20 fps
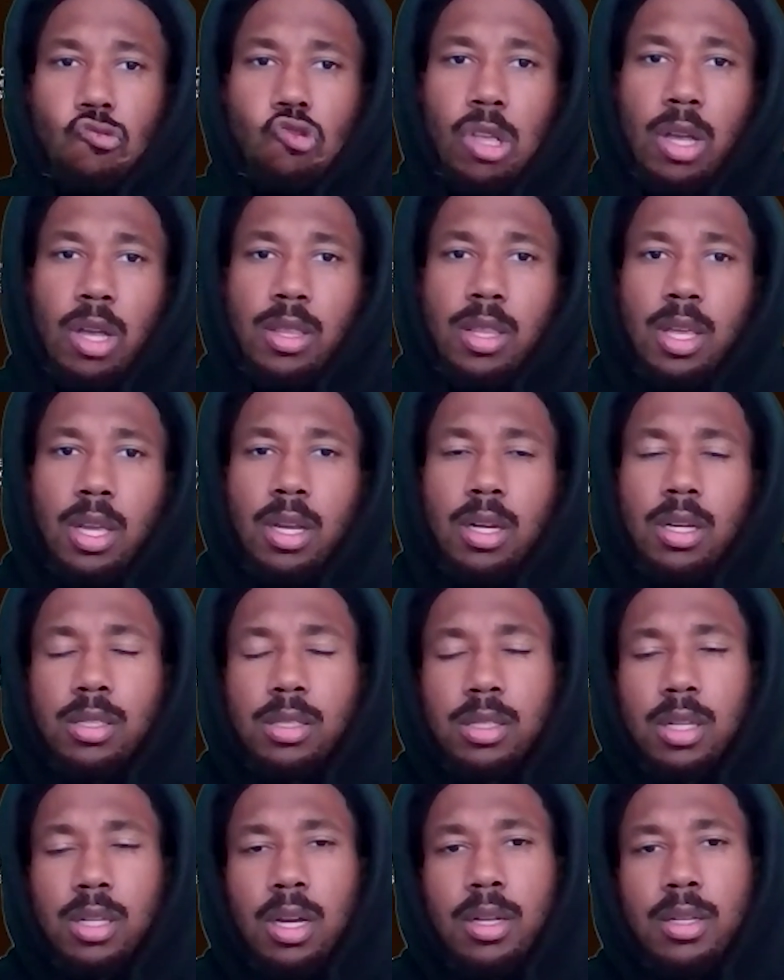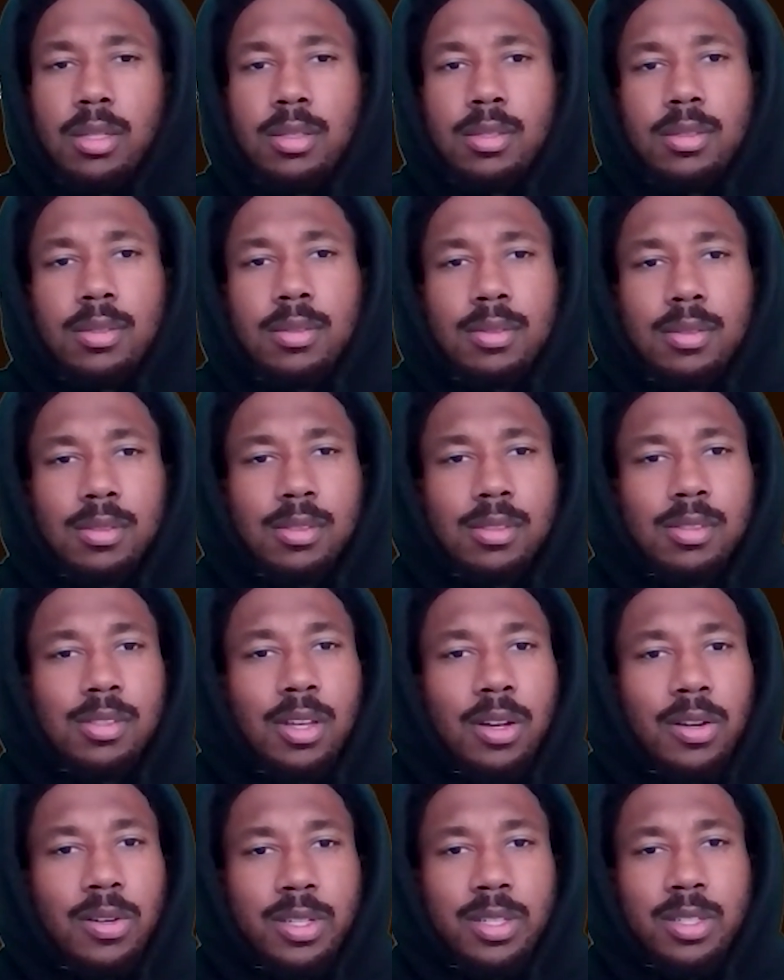I think he looks good. You
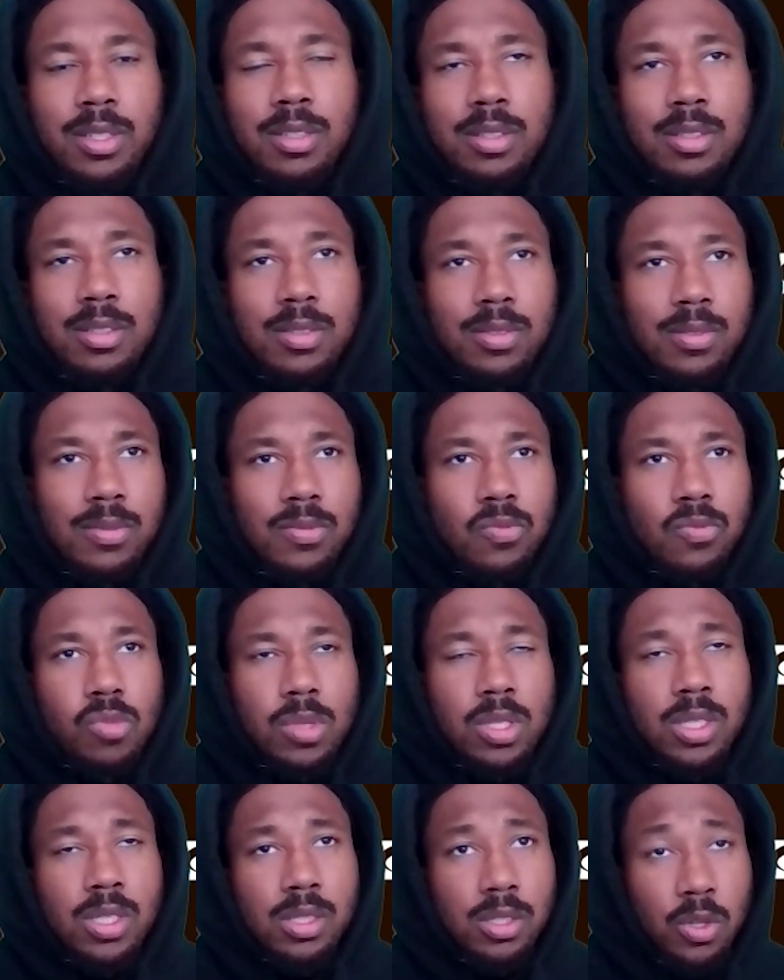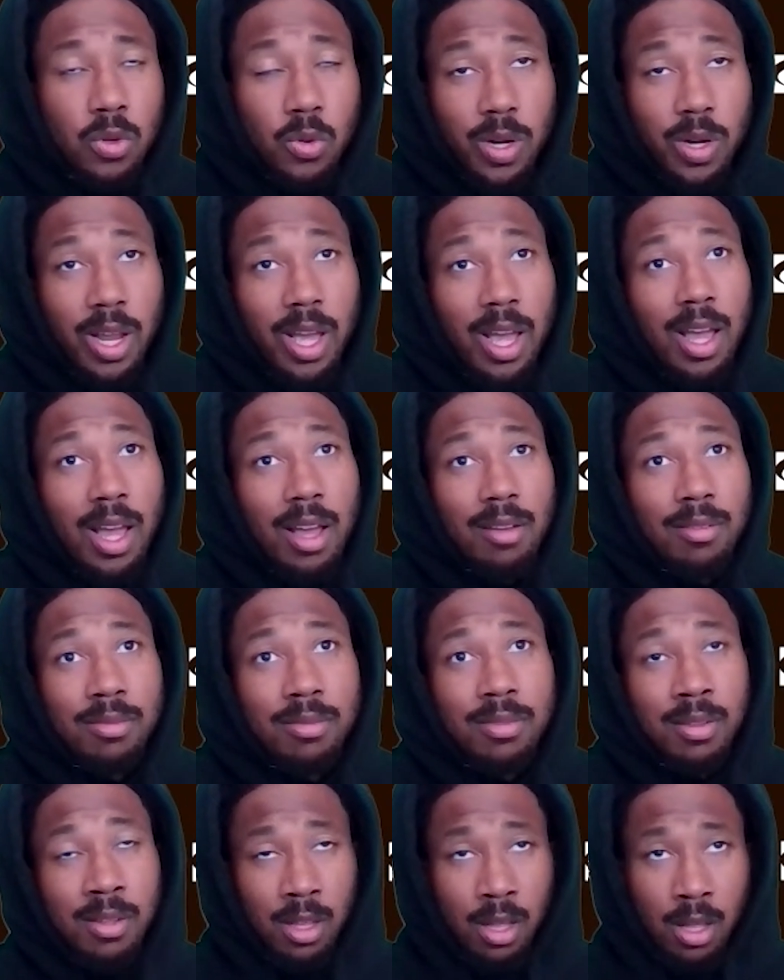know, he's 2.5
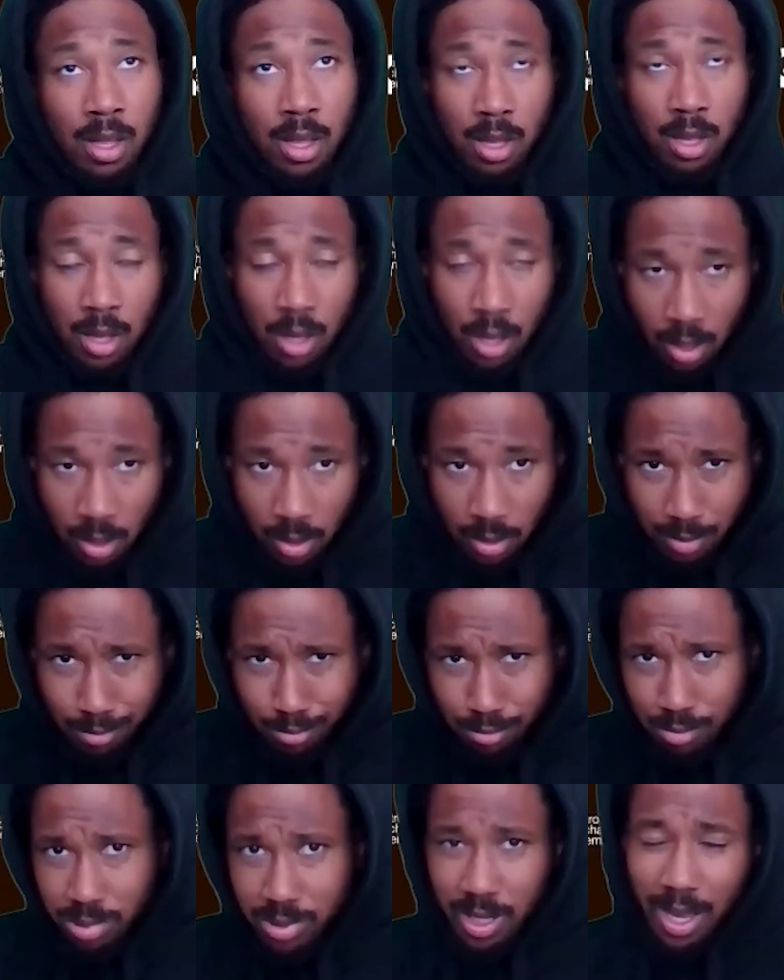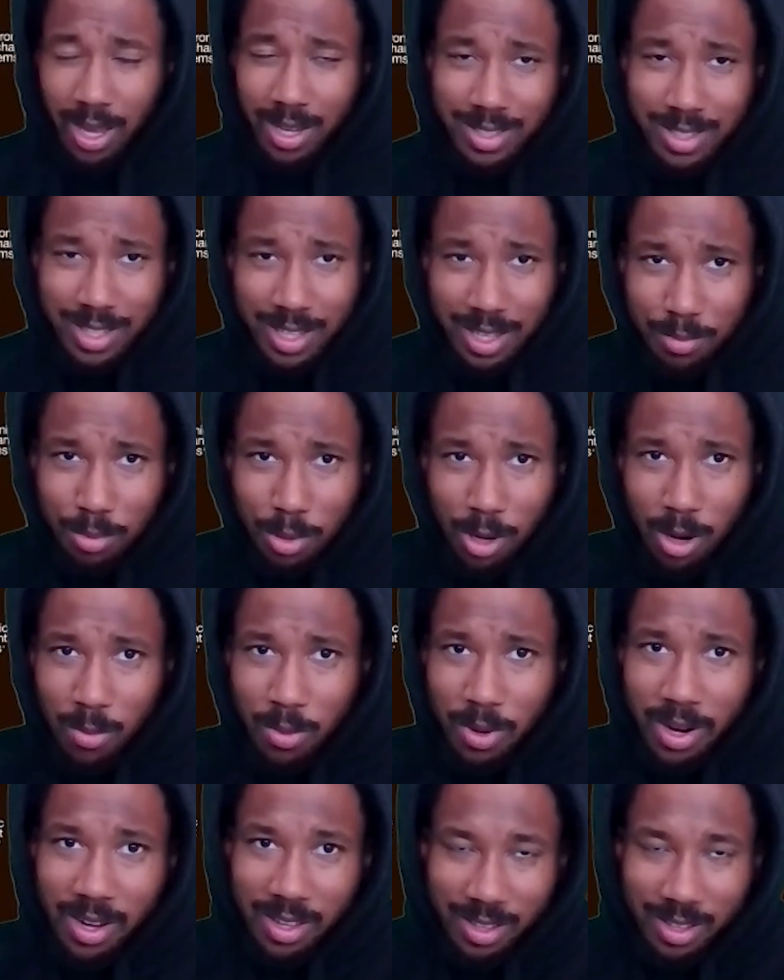sacks deep
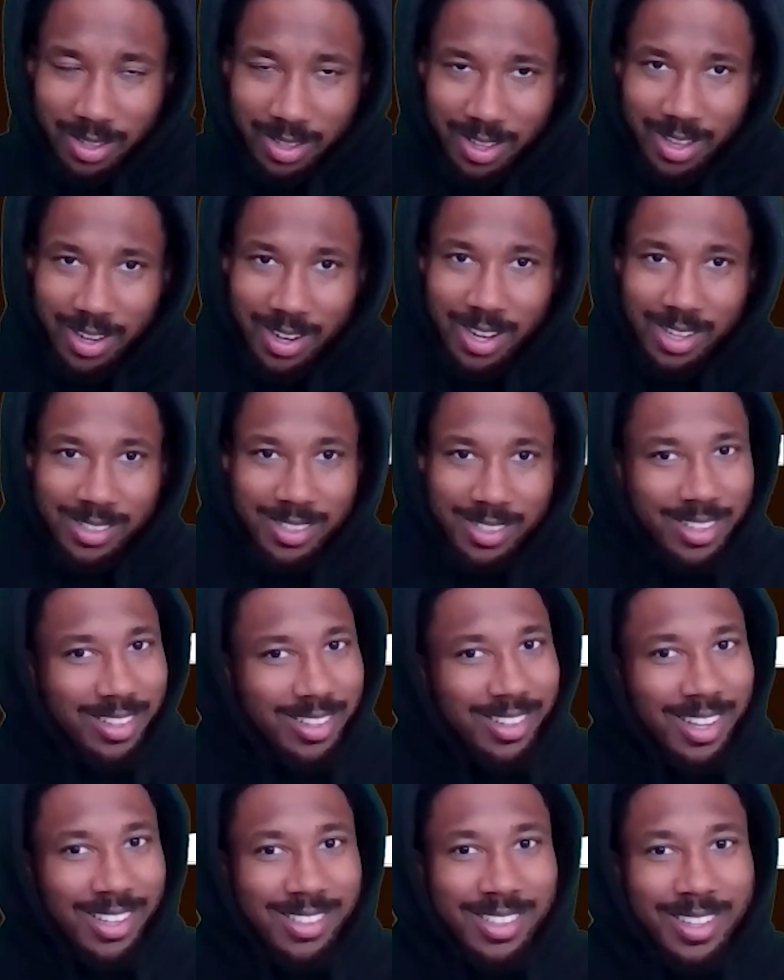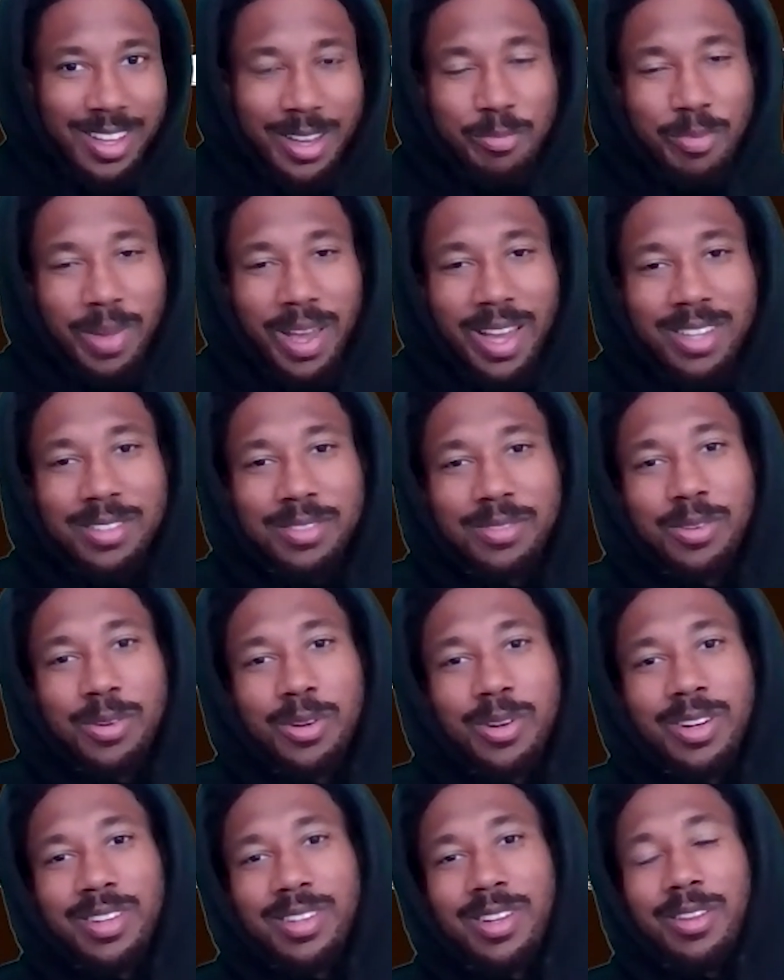already, and that's a good pace
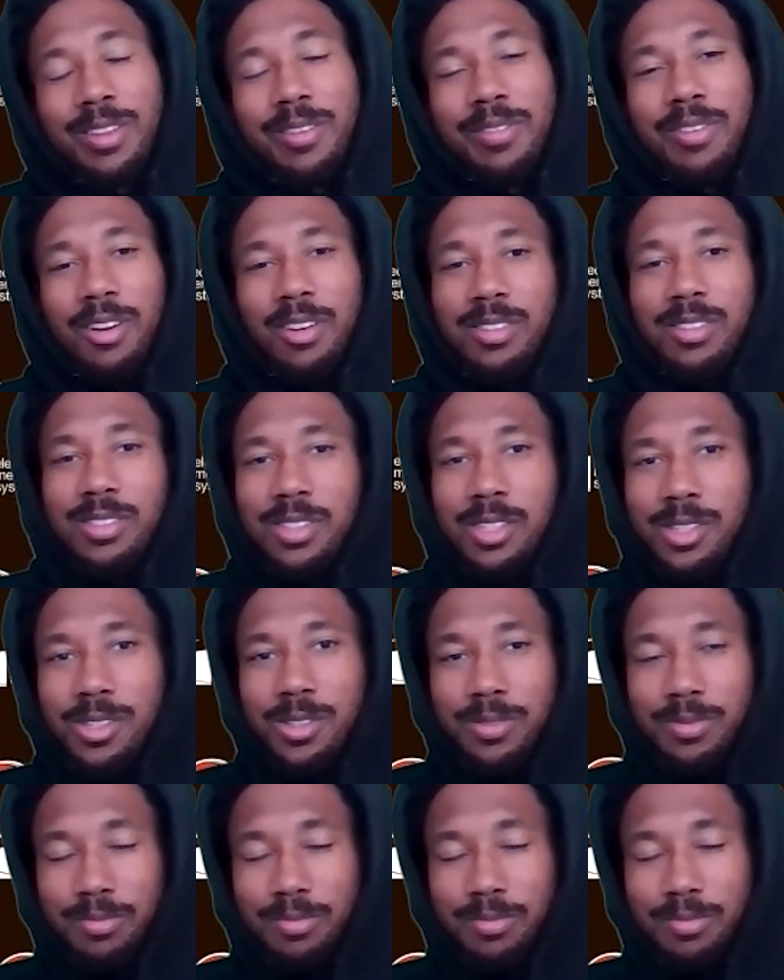for, you know, the first two.